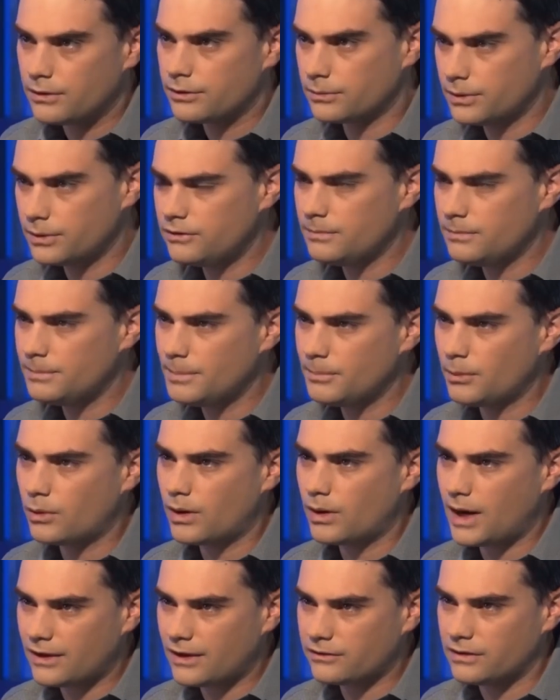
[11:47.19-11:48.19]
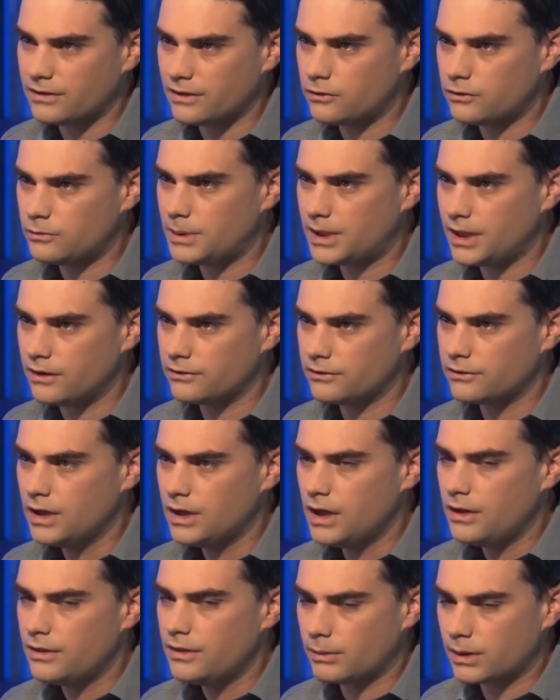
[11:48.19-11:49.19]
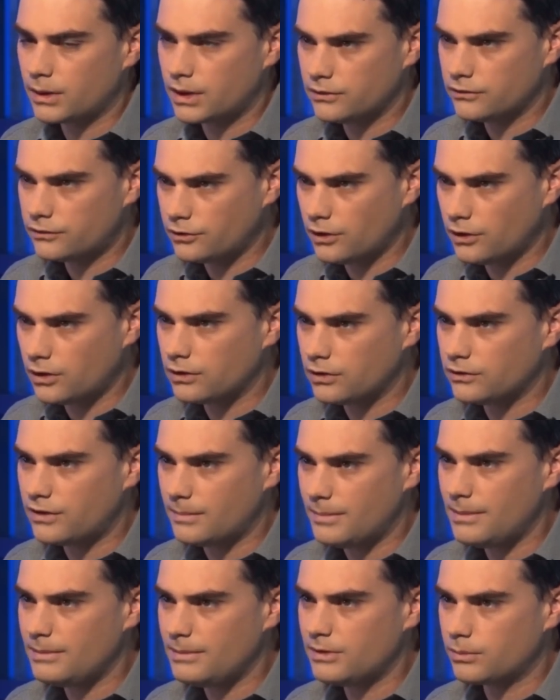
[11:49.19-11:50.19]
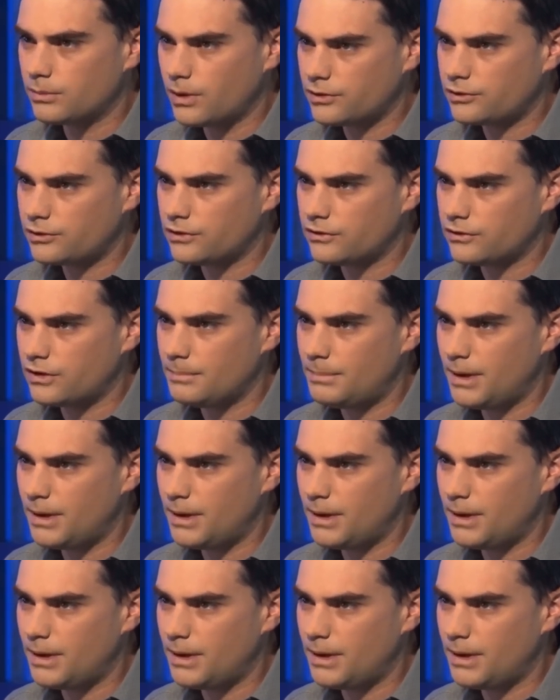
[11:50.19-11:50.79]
The reason people were asking this is because there were concerns that maybe the Russians